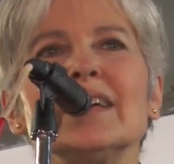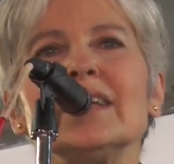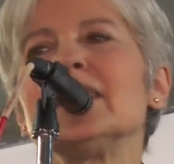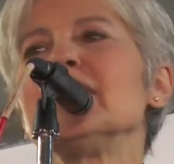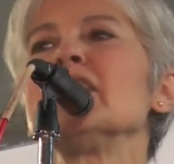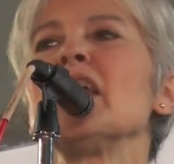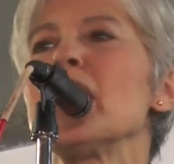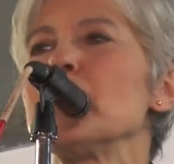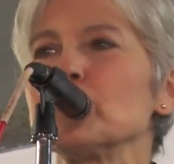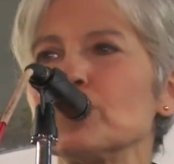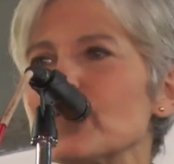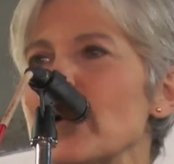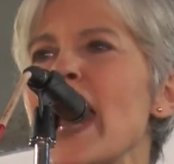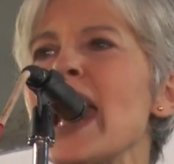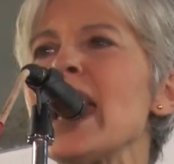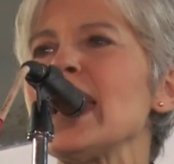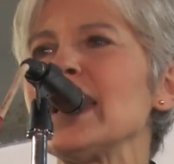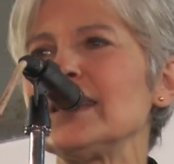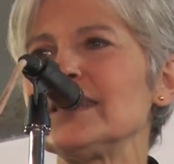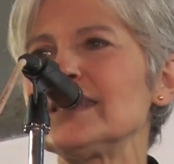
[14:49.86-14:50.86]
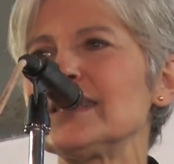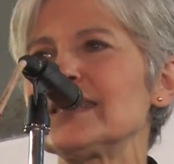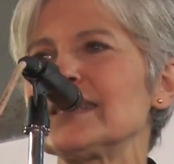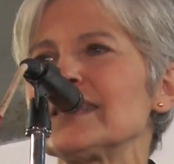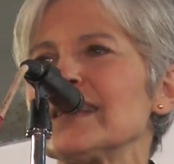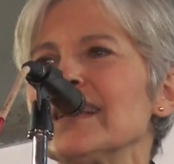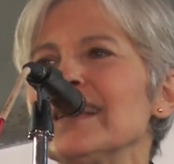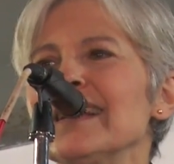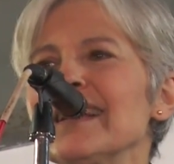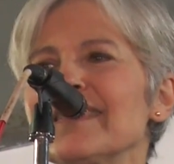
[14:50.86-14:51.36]
in a
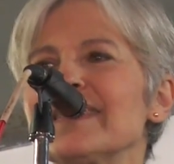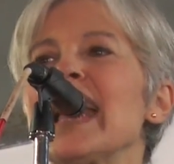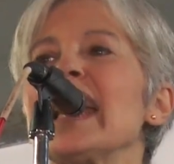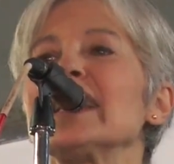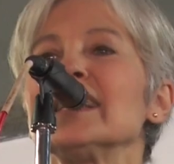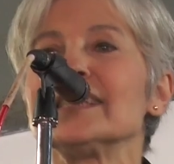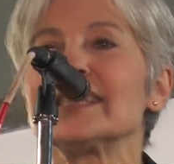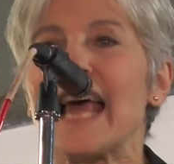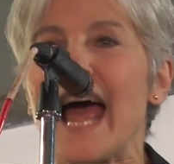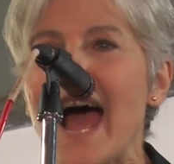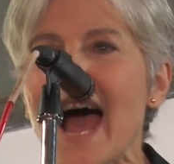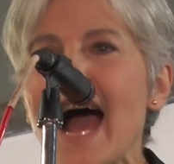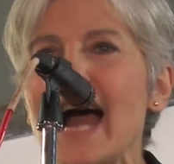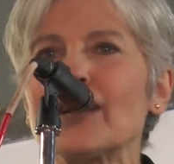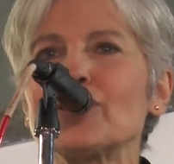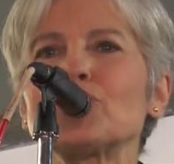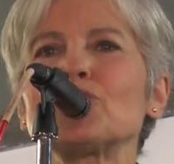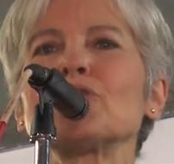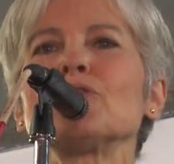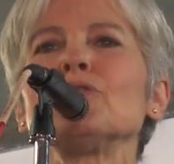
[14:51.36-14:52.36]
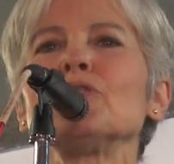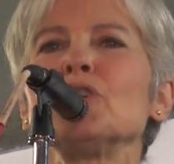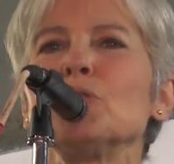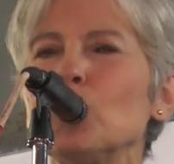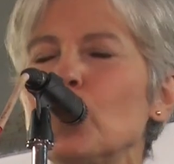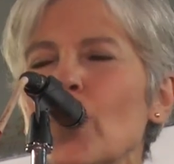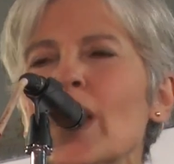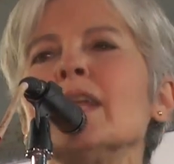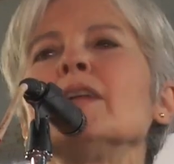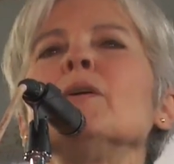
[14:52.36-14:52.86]
race that is actually
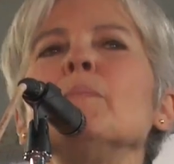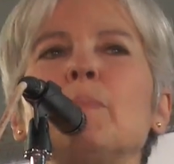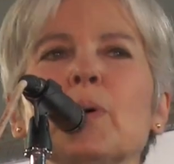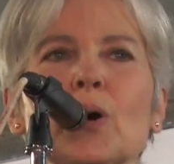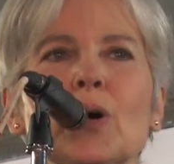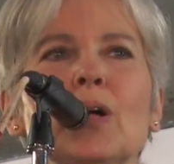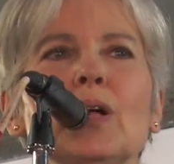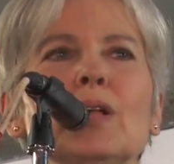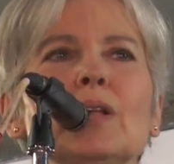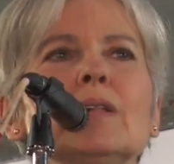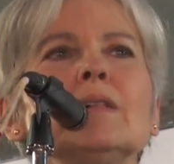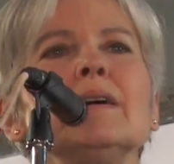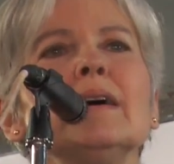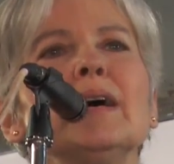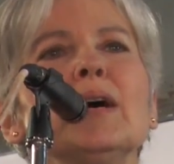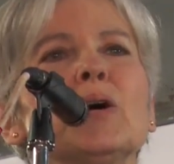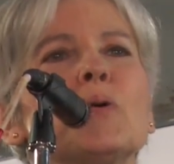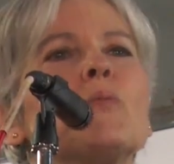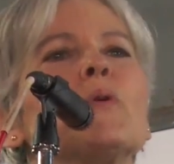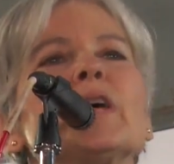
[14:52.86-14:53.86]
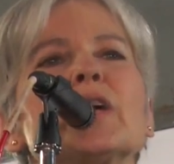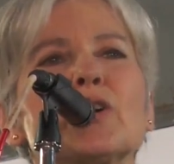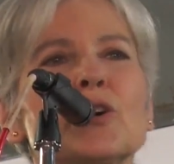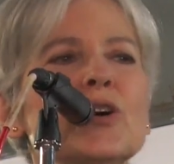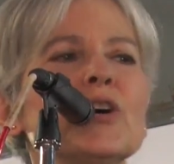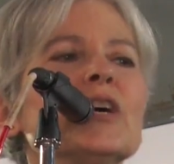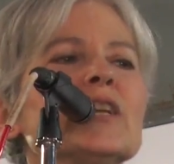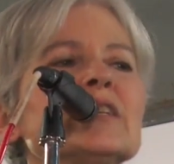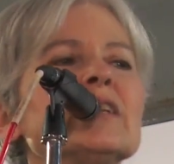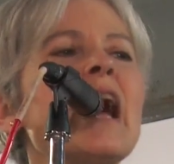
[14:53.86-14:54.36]
winnable. We
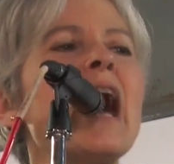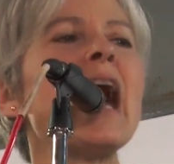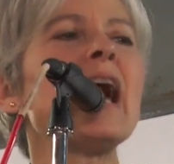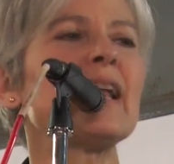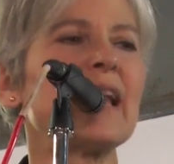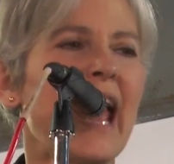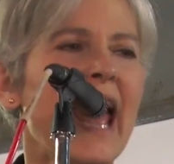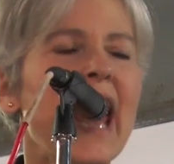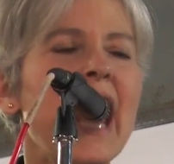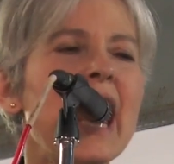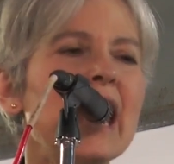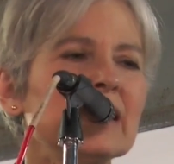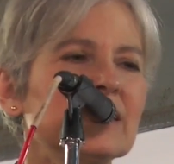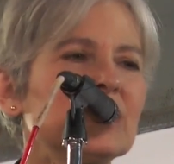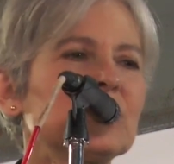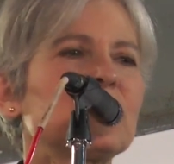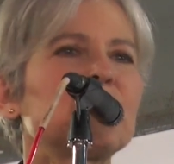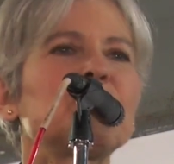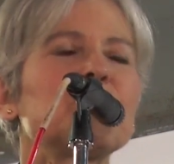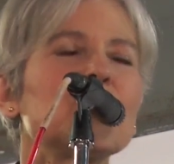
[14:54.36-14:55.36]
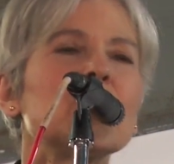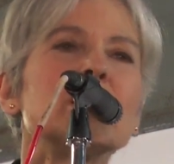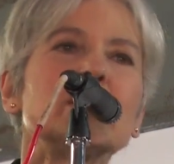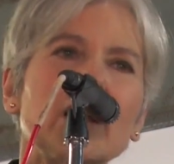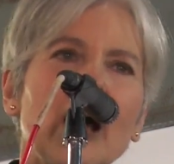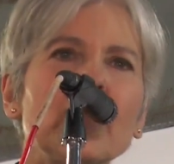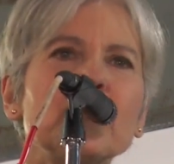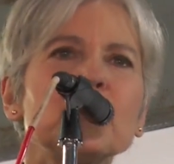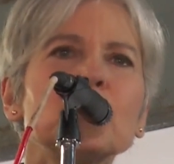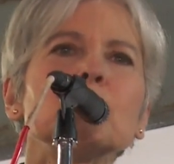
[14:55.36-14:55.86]
could not ask for
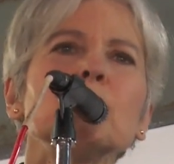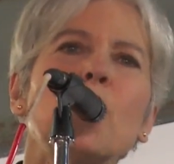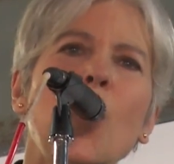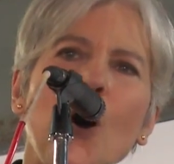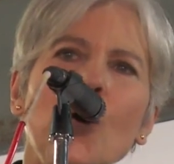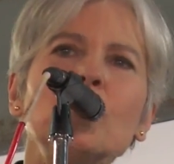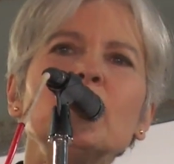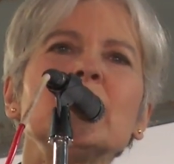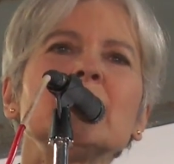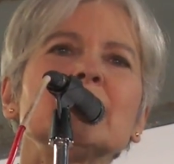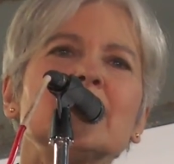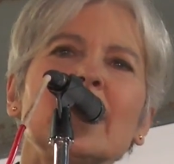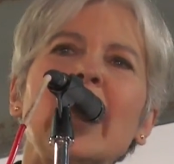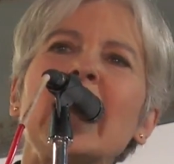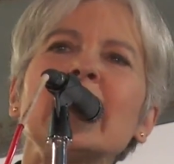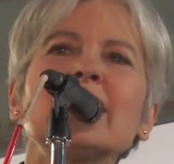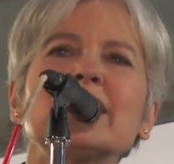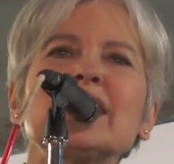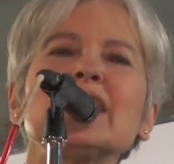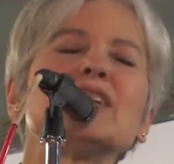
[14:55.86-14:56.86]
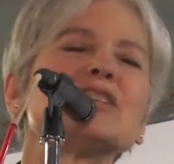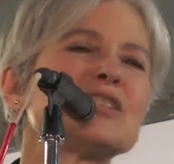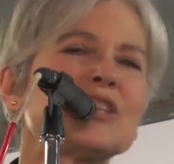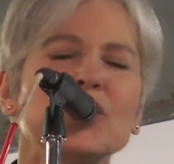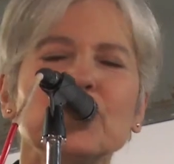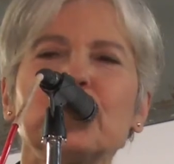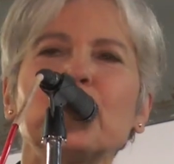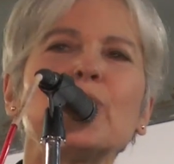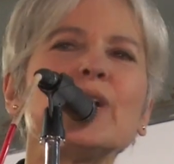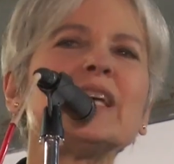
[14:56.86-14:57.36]
another moment like this.
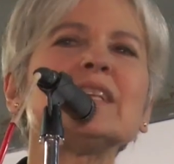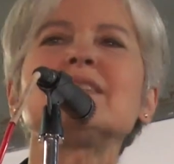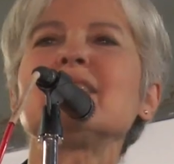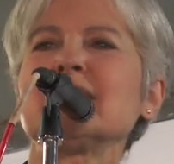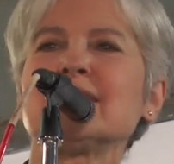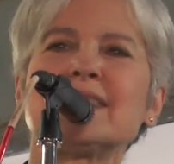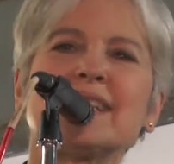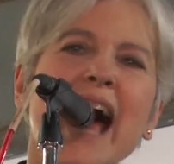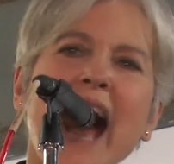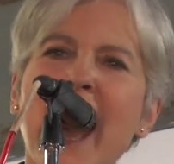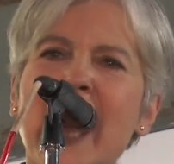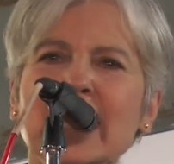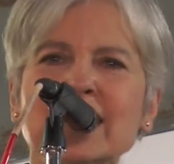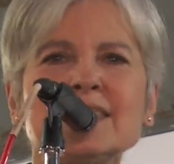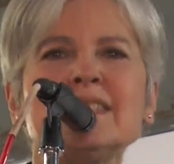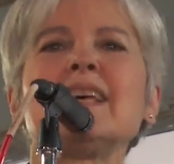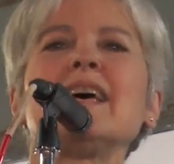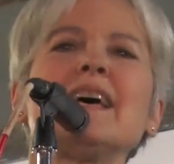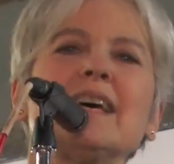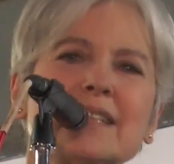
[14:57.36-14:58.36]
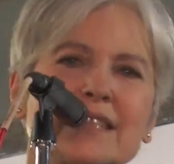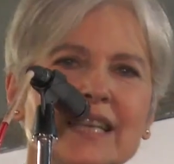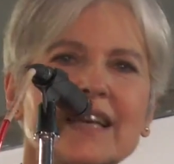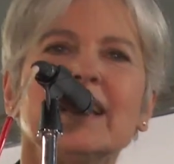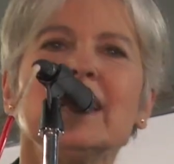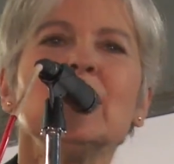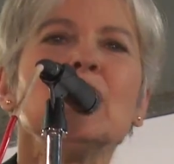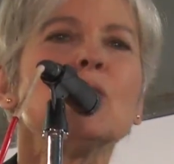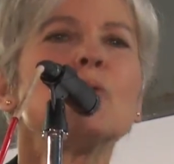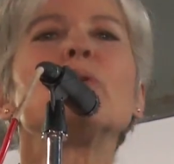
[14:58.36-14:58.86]
If we designed it,
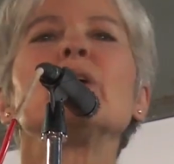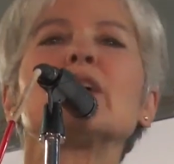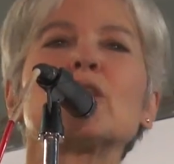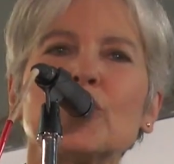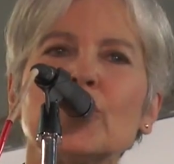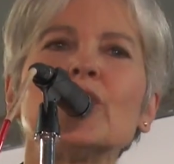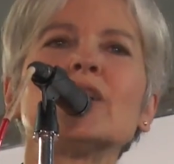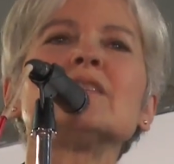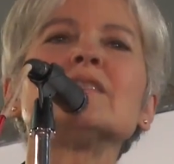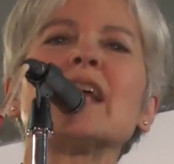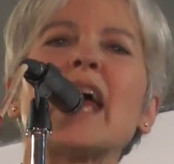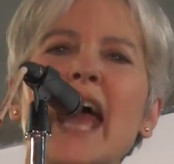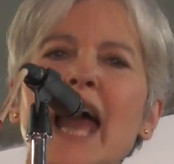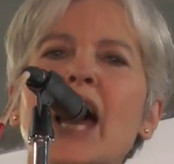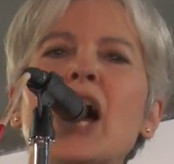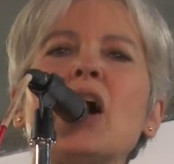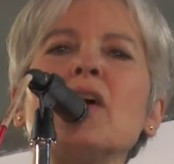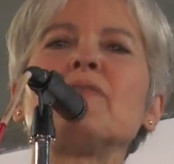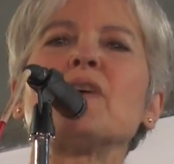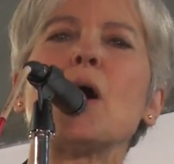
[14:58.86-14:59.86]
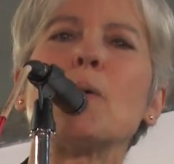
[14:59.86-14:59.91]
we couldn't have